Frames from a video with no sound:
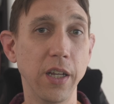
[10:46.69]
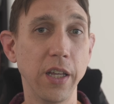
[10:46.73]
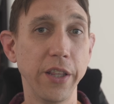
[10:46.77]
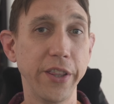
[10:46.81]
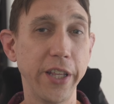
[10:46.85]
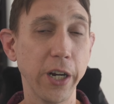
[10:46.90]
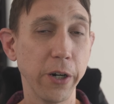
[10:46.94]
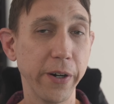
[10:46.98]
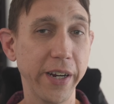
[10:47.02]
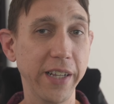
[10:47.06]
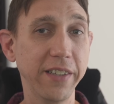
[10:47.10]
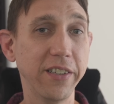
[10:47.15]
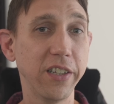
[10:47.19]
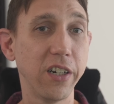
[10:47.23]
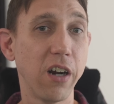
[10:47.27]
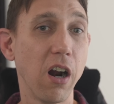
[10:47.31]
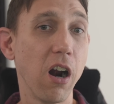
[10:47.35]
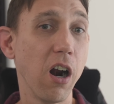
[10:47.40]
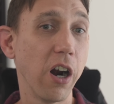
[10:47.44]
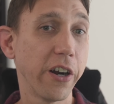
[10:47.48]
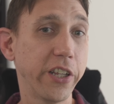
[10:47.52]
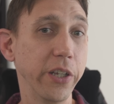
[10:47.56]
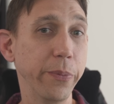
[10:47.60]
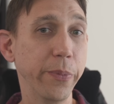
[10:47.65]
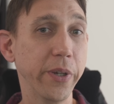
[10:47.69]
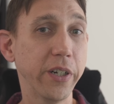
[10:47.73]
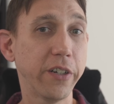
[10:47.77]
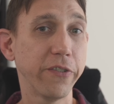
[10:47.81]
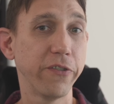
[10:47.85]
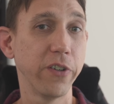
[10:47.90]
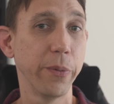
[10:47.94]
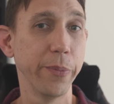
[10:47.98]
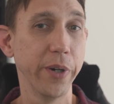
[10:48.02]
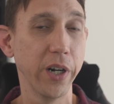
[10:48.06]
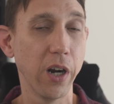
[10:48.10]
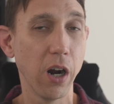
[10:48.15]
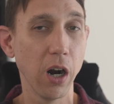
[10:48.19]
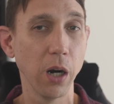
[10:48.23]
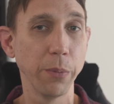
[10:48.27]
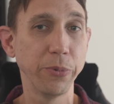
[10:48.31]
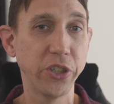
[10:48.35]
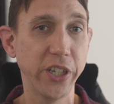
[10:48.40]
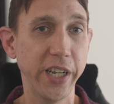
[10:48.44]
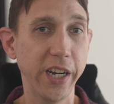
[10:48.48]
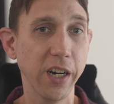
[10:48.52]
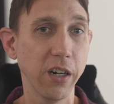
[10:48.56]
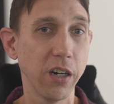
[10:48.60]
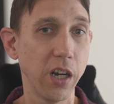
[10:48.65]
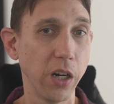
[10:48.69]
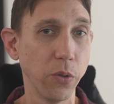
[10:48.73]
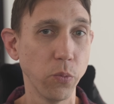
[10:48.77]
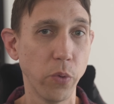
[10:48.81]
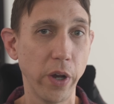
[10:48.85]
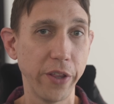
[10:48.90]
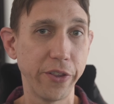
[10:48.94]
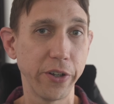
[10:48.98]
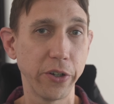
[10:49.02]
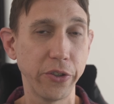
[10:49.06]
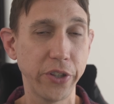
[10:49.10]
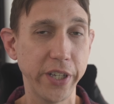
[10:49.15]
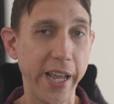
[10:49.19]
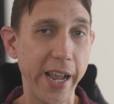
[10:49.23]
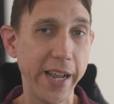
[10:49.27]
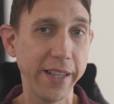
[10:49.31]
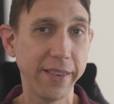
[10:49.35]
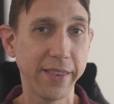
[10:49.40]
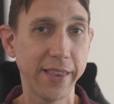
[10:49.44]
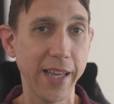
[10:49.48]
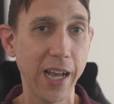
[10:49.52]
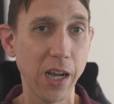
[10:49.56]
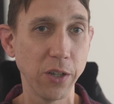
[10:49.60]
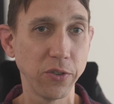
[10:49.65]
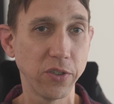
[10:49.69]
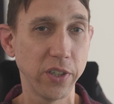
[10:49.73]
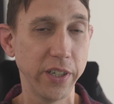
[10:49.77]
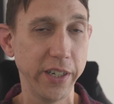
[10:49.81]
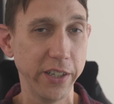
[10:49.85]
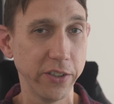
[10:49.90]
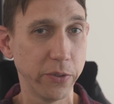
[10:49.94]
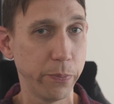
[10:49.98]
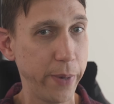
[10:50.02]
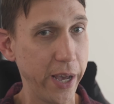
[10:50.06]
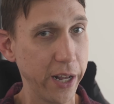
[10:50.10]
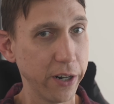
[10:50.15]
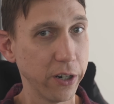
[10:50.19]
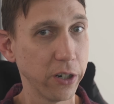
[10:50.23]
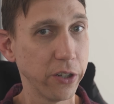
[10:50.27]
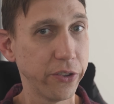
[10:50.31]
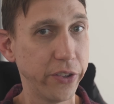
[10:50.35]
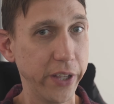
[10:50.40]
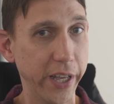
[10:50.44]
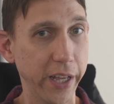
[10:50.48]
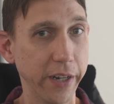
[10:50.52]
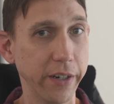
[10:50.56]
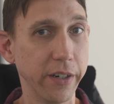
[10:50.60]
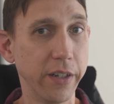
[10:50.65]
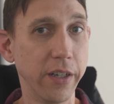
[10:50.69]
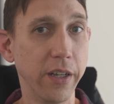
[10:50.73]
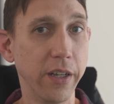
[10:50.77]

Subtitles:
There is an argument from an armchair on whether the 8000 is better than